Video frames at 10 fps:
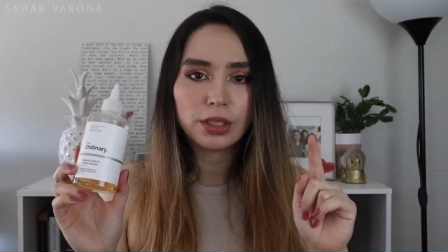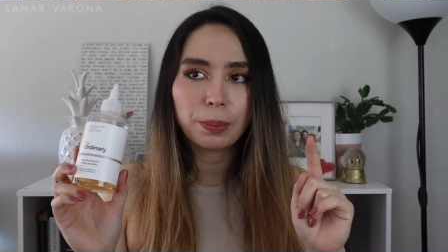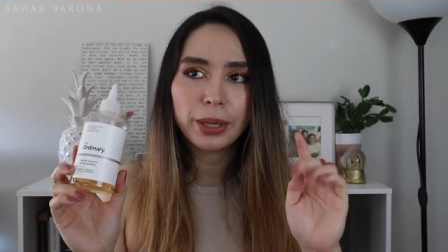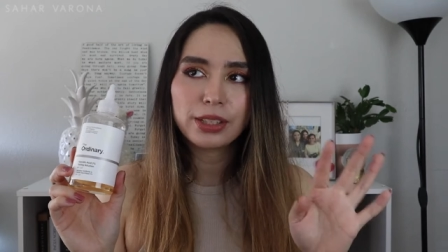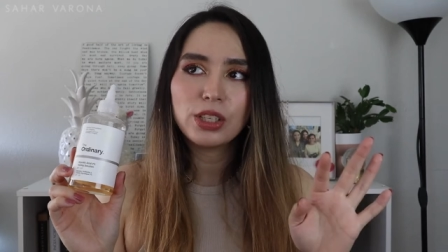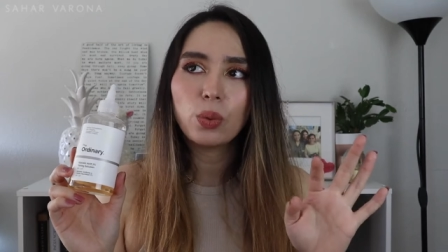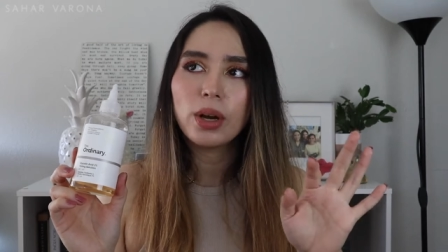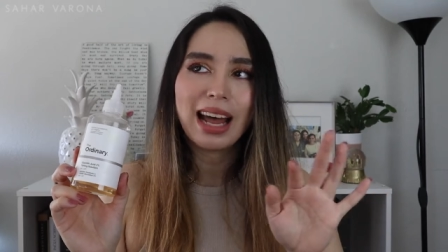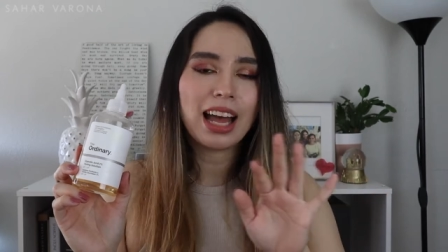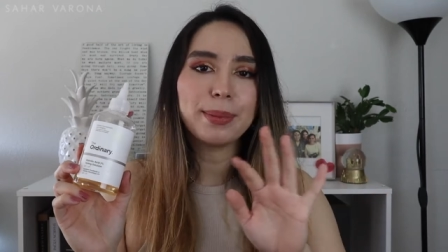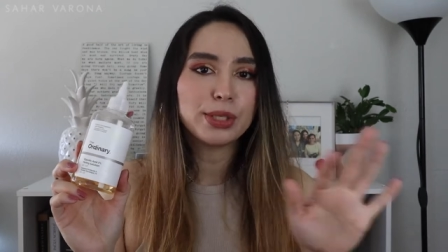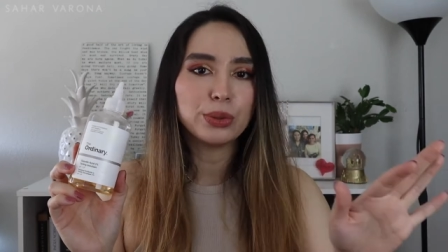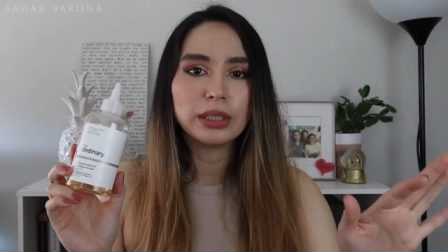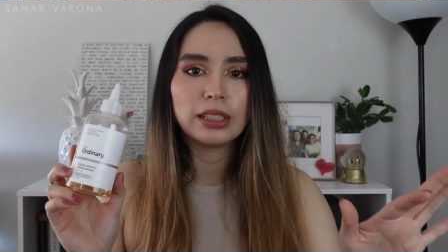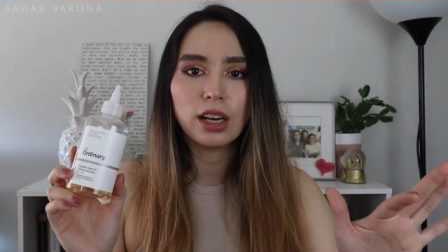The pixie one I
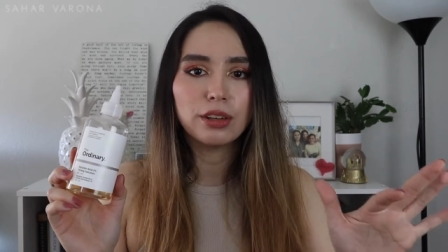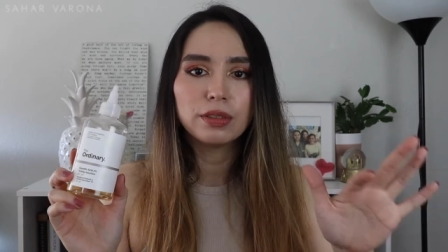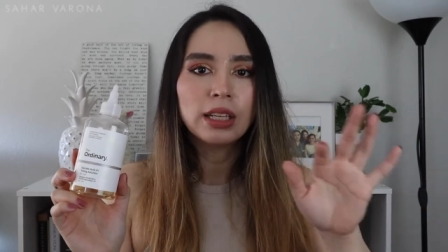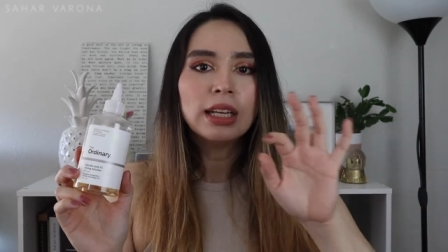absolutely love.